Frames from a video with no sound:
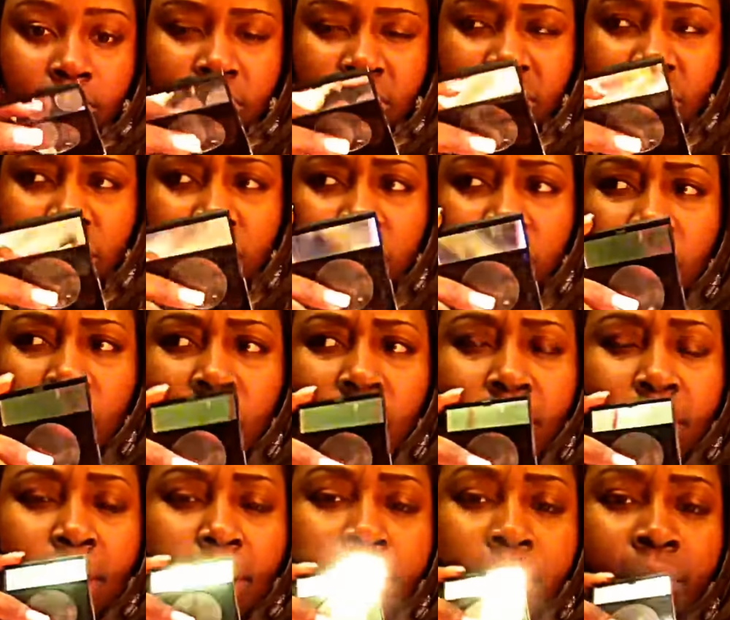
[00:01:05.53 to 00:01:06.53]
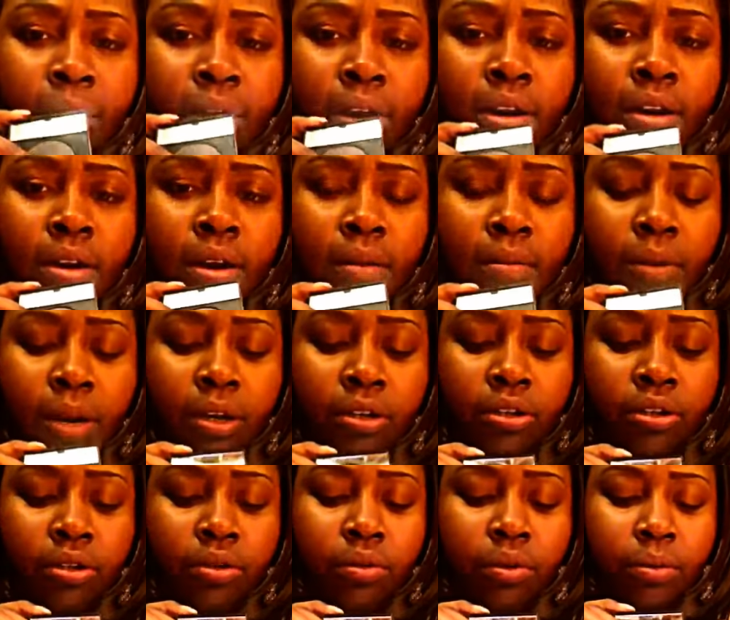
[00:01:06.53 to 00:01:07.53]
It's a Walmart brand. I'm not
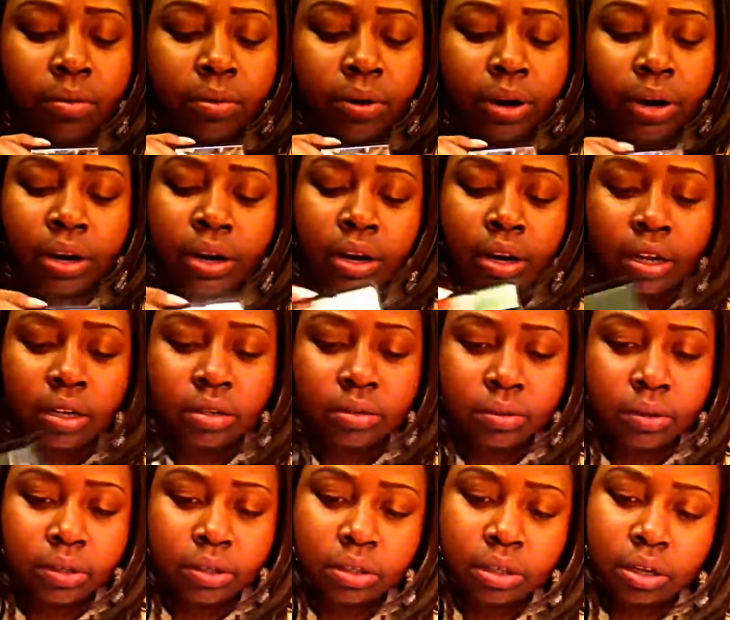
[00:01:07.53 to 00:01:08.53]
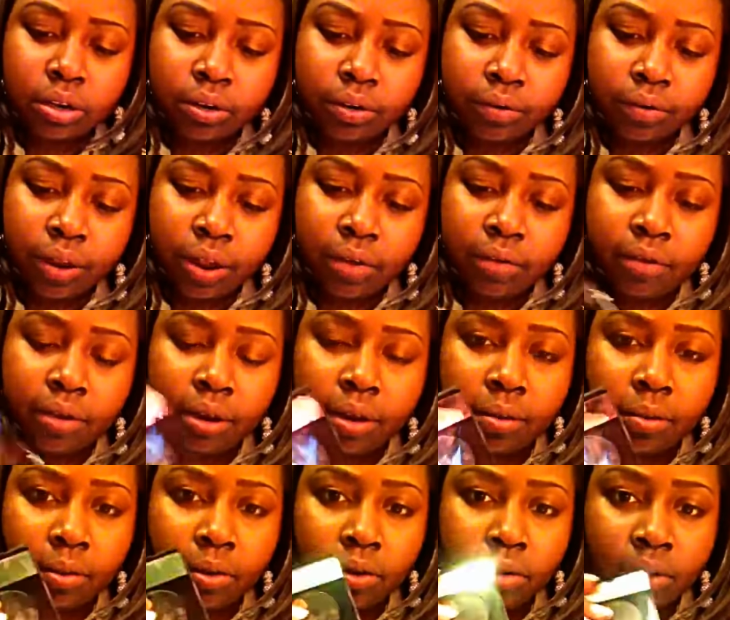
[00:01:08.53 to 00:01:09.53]
sure what brand it is because they don't even have a
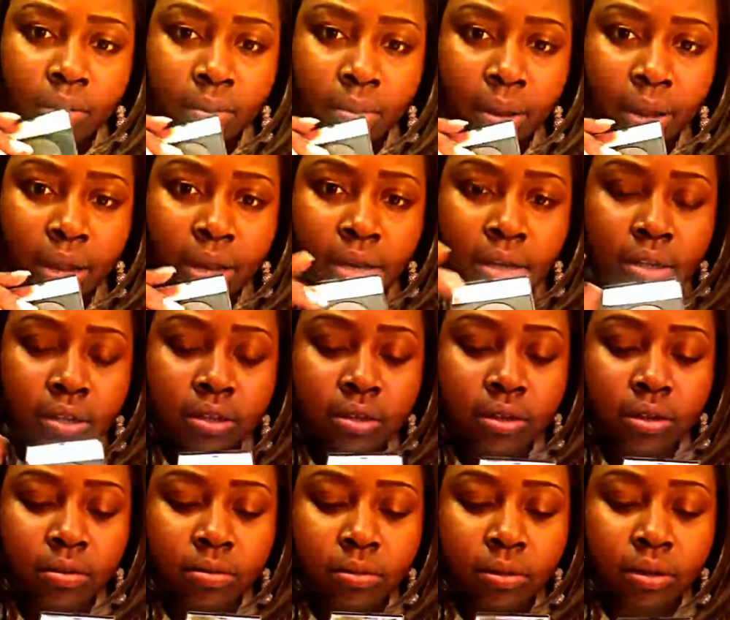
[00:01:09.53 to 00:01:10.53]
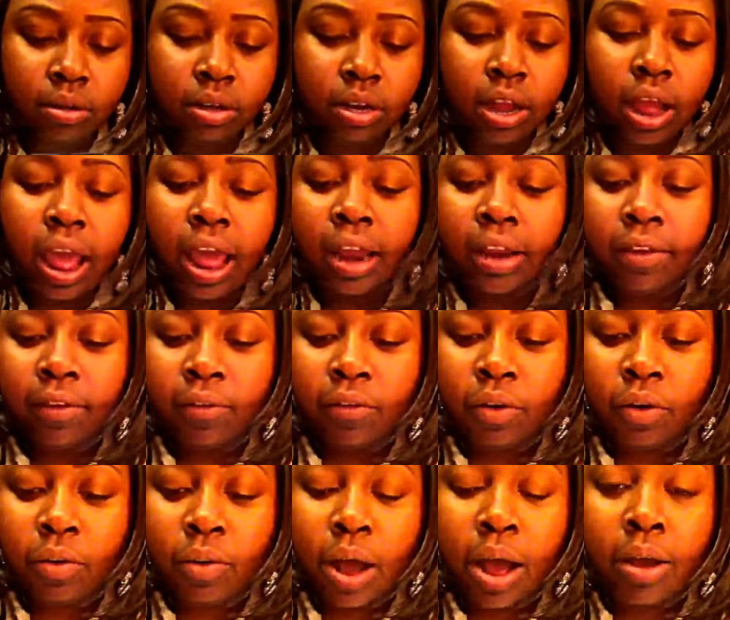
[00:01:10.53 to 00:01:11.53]
name on the palette. I had this
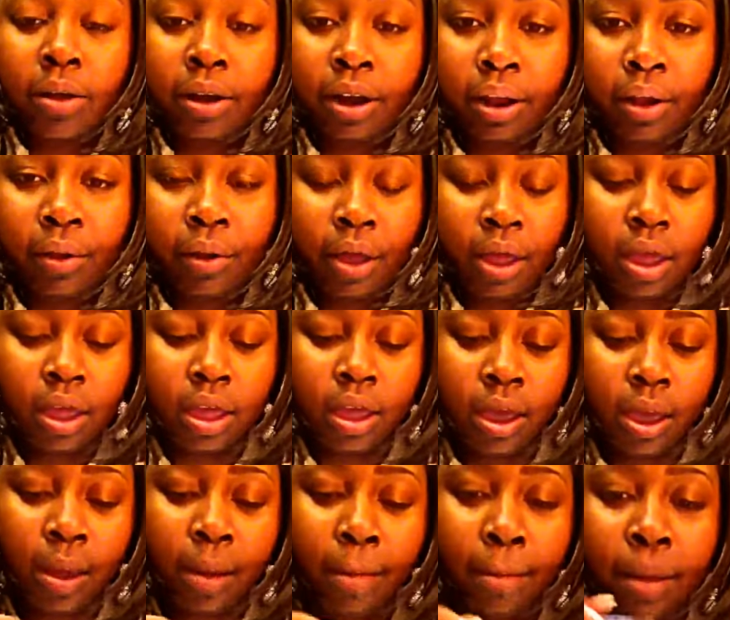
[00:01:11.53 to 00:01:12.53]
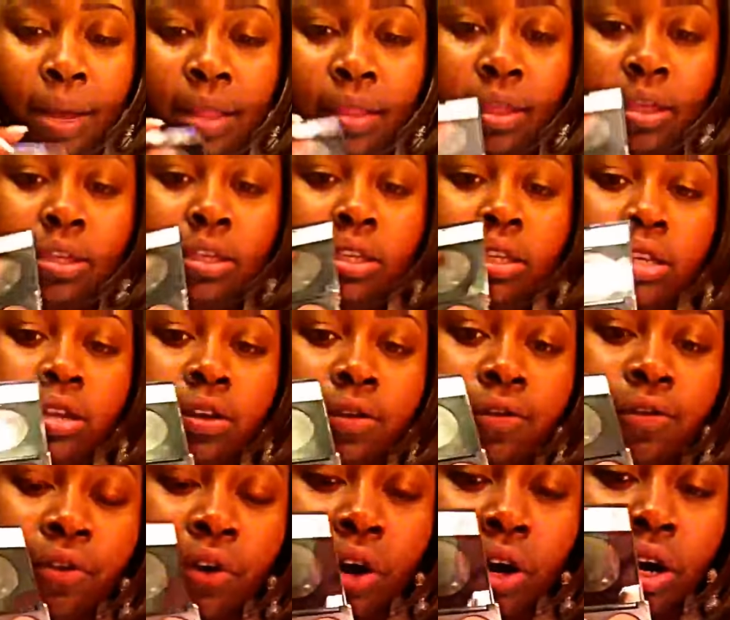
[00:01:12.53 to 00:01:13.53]
for a while now. But this is a
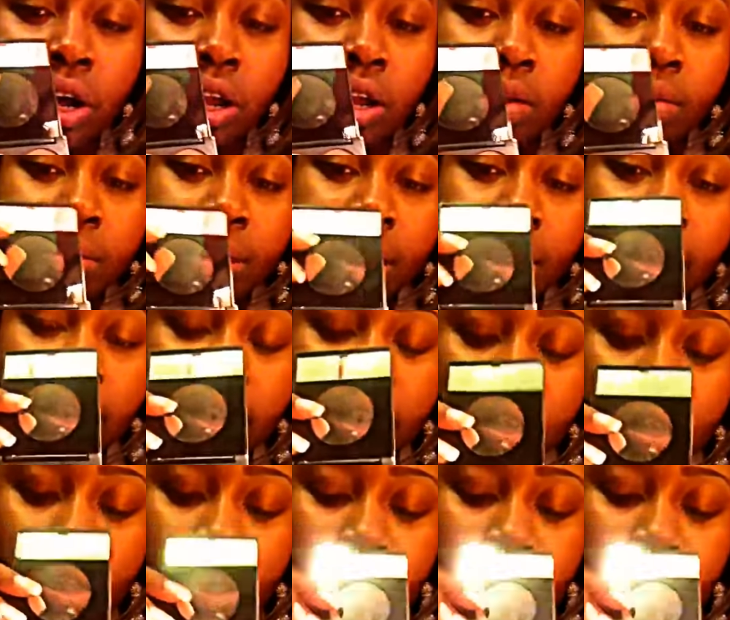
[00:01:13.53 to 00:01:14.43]
4-color palette.